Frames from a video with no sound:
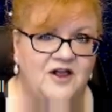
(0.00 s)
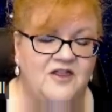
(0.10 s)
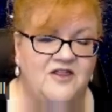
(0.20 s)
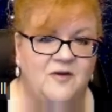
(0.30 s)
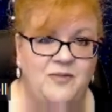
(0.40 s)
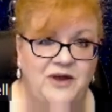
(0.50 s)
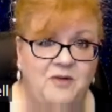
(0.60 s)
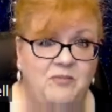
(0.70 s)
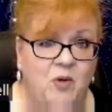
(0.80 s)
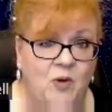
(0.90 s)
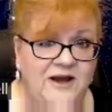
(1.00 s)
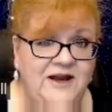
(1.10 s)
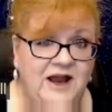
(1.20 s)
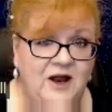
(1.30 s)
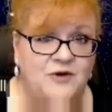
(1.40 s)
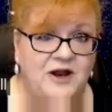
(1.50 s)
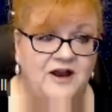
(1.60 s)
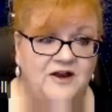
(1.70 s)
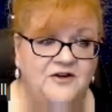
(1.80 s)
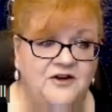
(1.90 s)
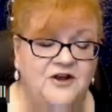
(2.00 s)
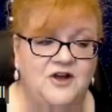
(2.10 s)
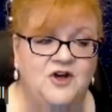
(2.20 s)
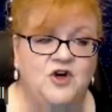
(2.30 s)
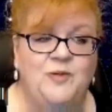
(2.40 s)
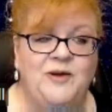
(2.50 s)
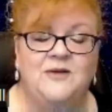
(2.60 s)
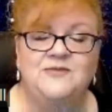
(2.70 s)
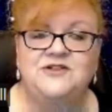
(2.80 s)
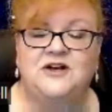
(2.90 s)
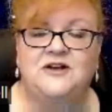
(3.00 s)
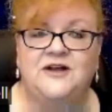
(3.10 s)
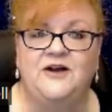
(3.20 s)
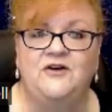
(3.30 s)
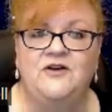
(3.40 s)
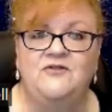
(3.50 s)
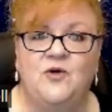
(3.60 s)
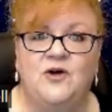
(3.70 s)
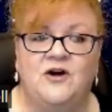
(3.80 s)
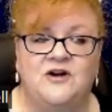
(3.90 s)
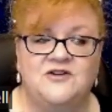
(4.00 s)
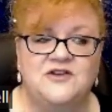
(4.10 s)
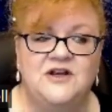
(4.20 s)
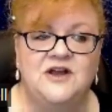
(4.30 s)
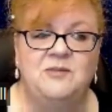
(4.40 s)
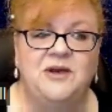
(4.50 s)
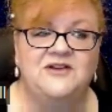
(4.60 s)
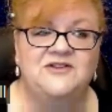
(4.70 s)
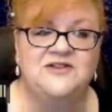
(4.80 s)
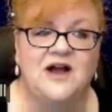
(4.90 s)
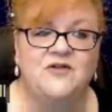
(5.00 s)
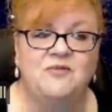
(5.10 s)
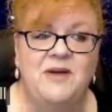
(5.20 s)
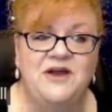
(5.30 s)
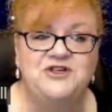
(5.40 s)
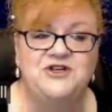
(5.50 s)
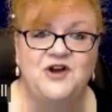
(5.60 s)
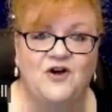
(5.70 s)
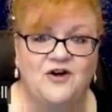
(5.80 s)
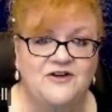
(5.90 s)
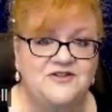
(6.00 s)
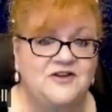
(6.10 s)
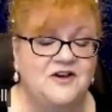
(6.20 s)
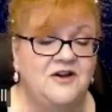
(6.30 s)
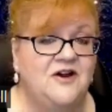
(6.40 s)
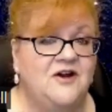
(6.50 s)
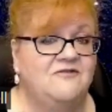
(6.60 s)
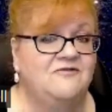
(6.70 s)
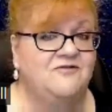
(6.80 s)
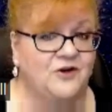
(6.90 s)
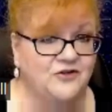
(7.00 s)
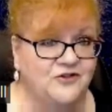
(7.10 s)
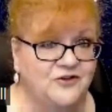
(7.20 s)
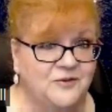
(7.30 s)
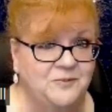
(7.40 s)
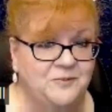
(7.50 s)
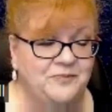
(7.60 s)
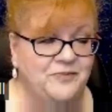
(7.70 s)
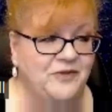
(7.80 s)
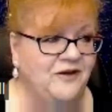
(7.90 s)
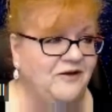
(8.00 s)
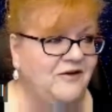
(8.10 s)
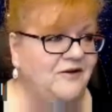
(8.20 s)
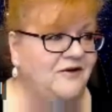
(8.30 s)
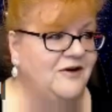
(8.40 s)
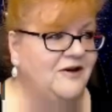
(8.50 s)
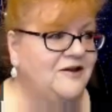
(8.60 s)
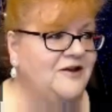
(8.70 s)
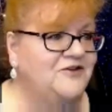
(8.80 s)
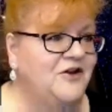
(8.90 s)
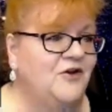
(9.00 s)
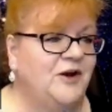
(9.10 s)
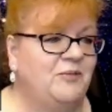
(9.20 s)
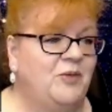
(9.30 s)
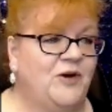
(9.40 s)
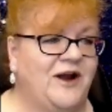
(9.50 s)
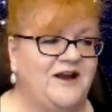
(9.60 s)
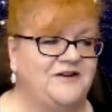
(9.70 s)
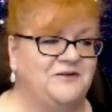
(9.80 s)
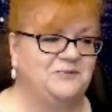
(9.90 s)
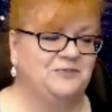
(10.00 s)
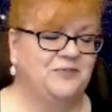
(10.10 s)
the big point count hand, who becomes declarer in 4 hearts because South mentions hearts first. Let's go look at board 8.